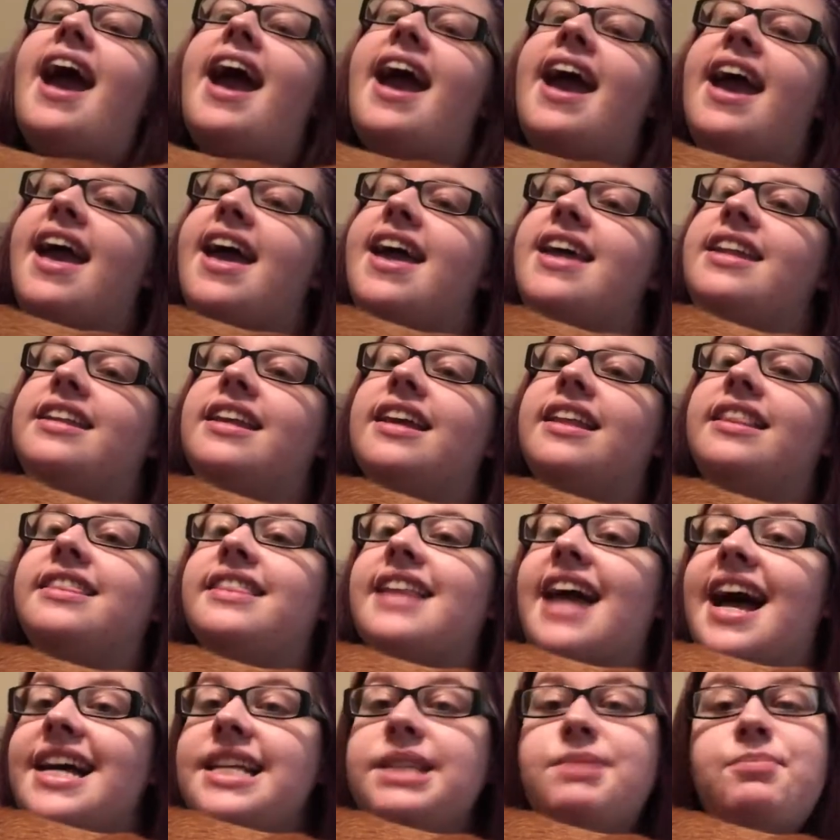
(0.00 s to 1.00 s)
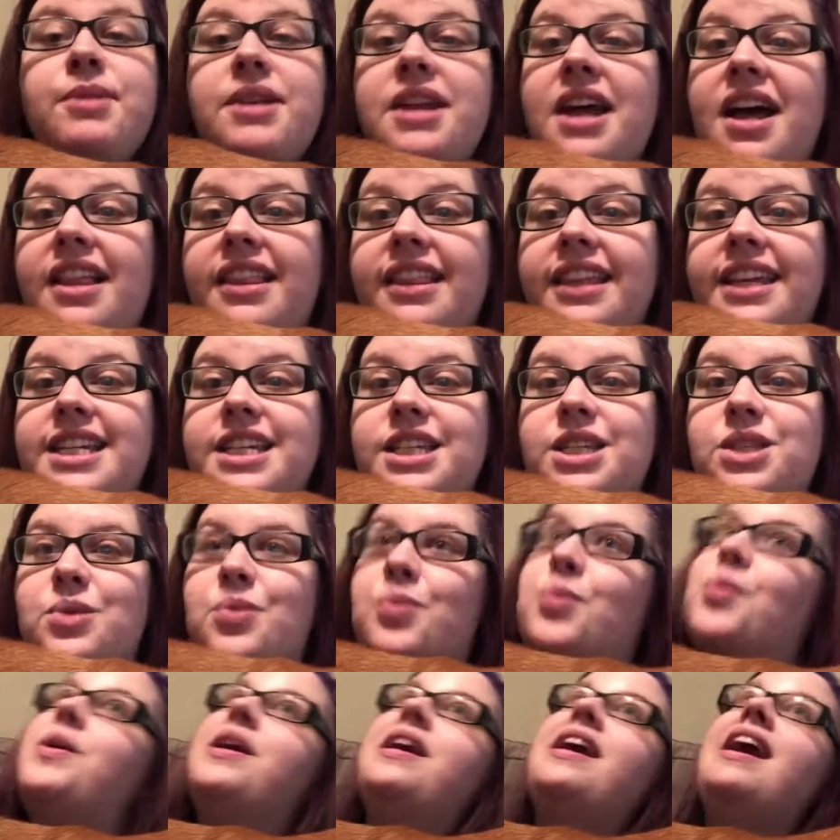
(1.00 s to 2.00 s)
and last but not least,
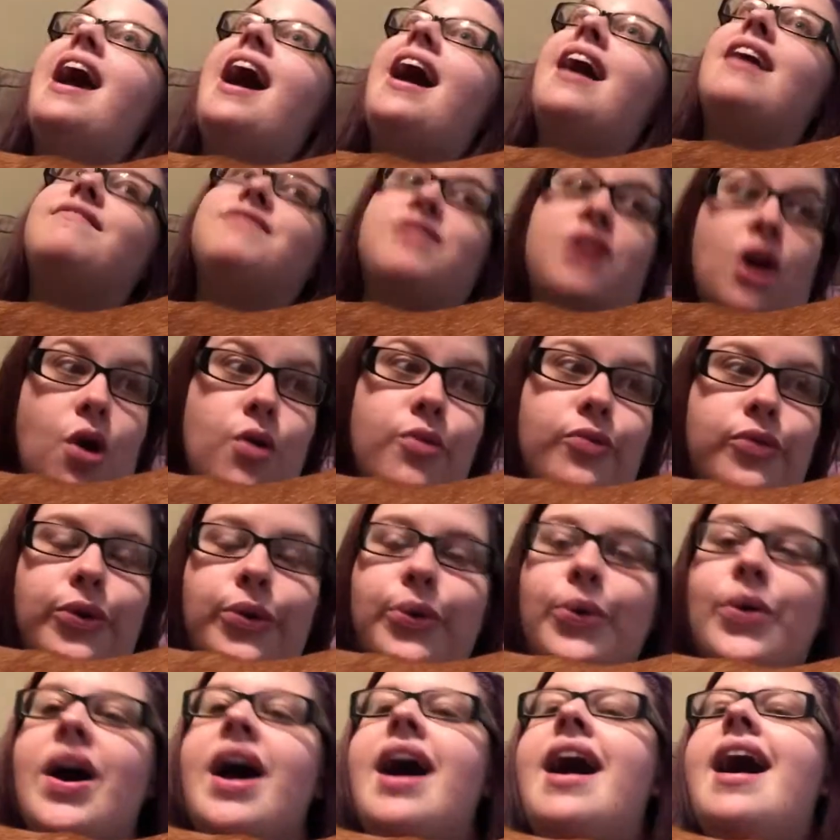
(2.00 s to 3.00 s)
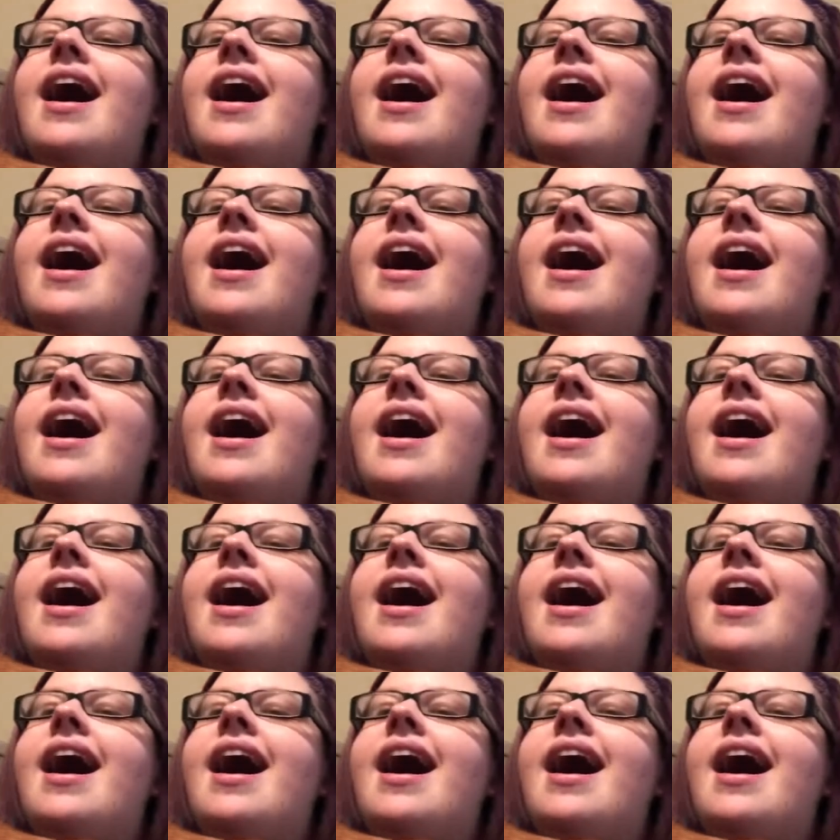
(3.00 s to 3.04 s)
we have Kovu.